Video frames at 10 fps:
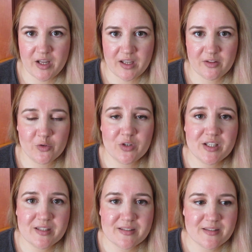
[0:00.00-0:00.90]
I can
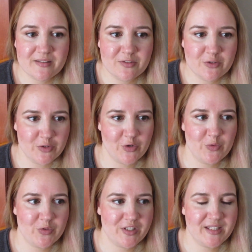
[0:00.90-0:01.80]
only
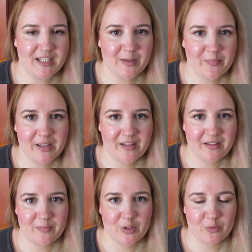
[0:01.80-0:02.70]
draw a stick
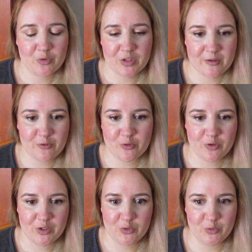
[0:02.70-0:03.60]
man, I'm not, never
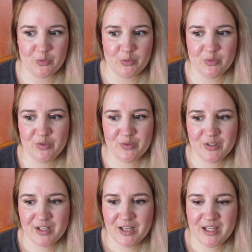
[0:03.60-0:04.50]
going to
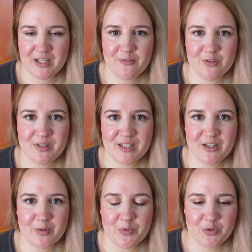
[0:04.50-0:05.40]
even
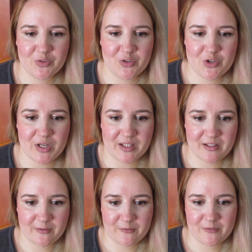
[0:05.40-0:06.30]
think about
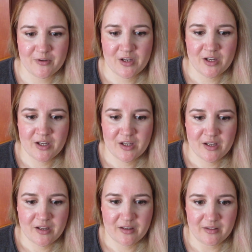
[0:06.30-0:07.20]
creative
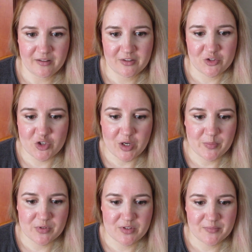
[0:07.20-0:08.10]
uh,
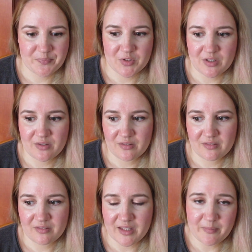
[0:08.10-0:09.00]
jobs,
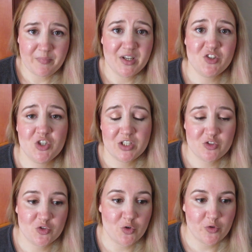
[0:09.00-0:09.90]
uh, that might
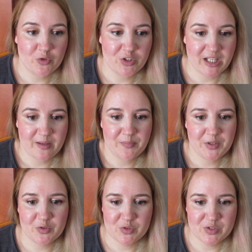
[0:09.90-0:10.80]
change over time,
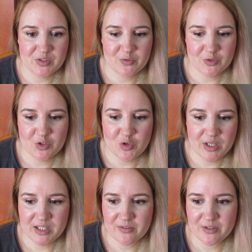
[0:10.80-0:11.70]
because
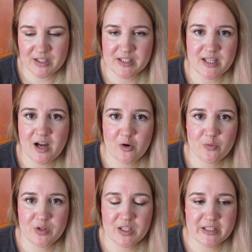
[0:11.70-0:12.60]
creativity is how
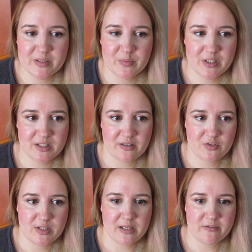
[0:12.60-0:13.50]
we express
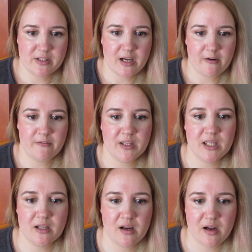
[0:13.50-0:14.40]
ourselves, how we
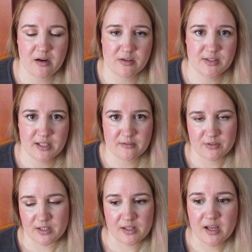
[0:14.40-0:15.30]
heal
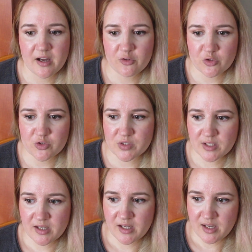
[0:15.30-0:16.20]
ourselves and others,
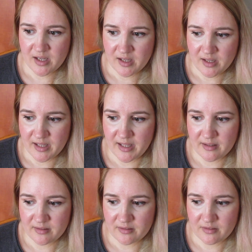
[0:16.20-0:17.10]

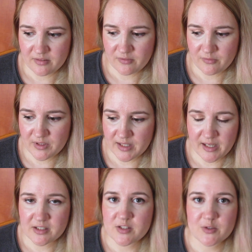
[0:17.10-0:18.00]
and we
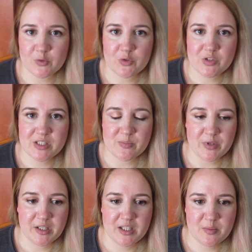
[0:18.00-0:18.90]
tell stories
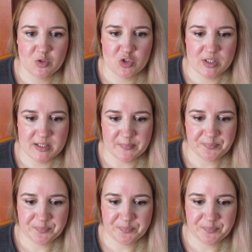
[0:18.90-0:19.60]
by images.